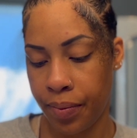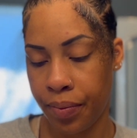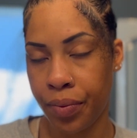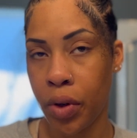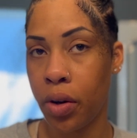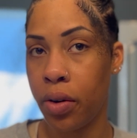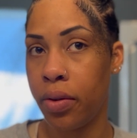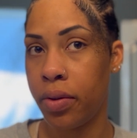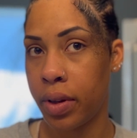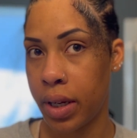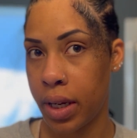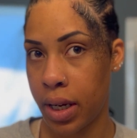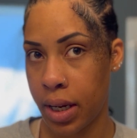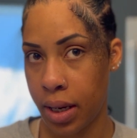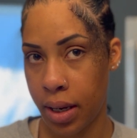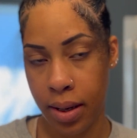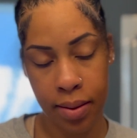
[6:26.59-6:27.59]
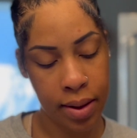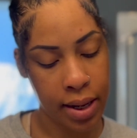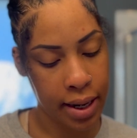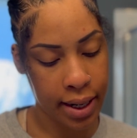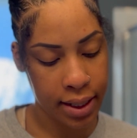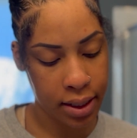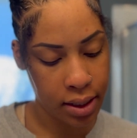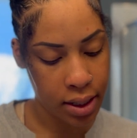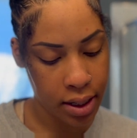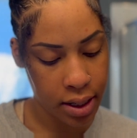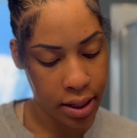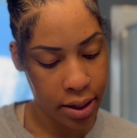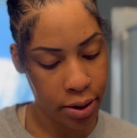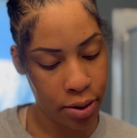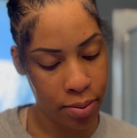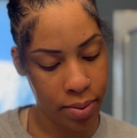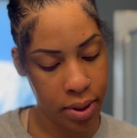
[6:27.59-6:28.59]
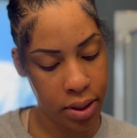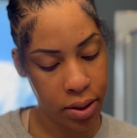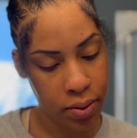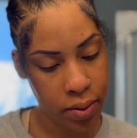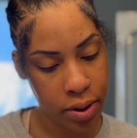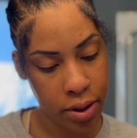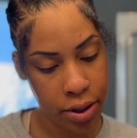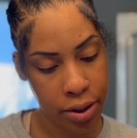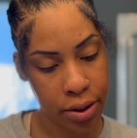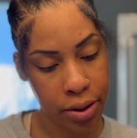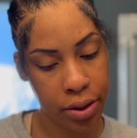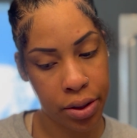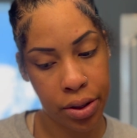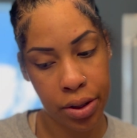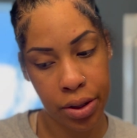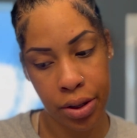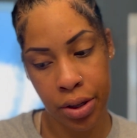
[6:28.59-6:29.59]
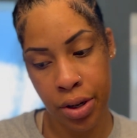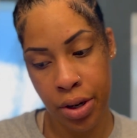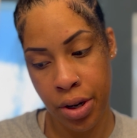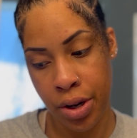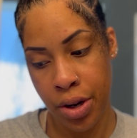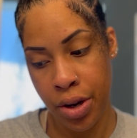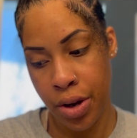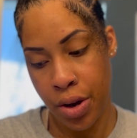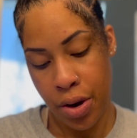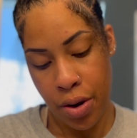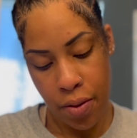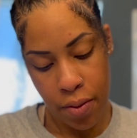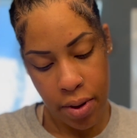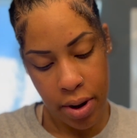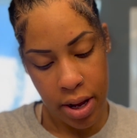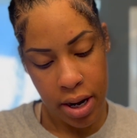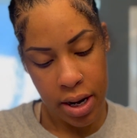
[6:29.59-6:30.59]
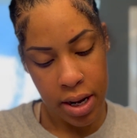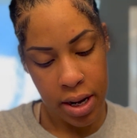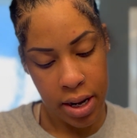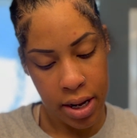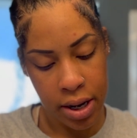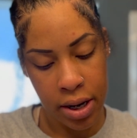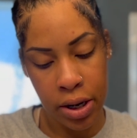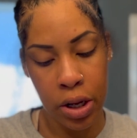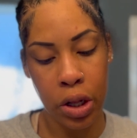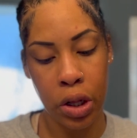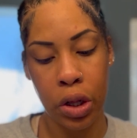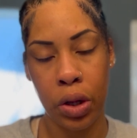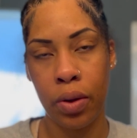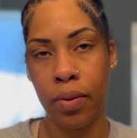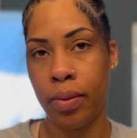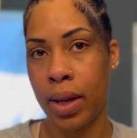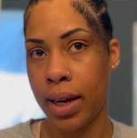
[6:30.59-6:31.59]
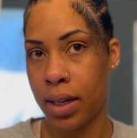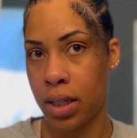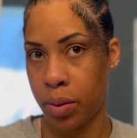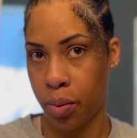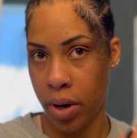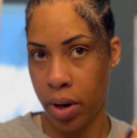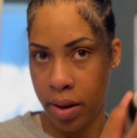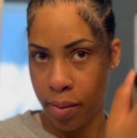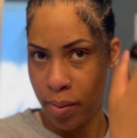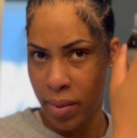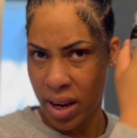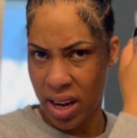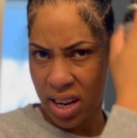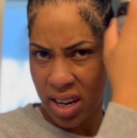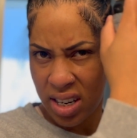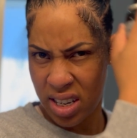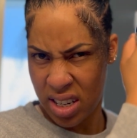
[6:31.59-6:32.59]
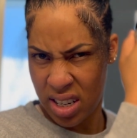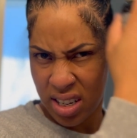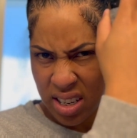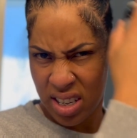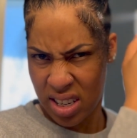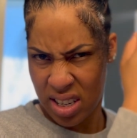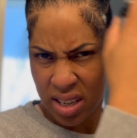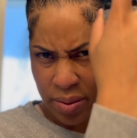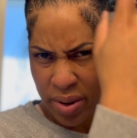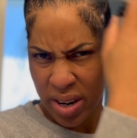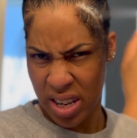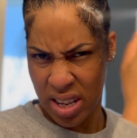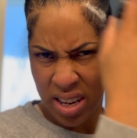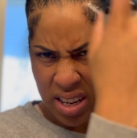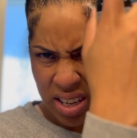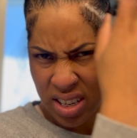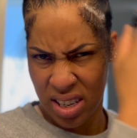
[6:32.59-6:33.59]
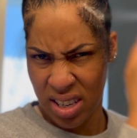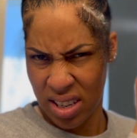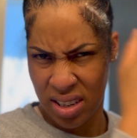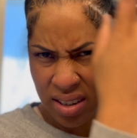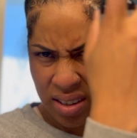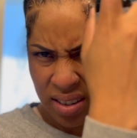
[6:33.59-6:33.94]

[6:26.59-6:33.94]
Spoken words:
Hopefully, like I said, hope this works. We're gonna go like spray my edges, spray this.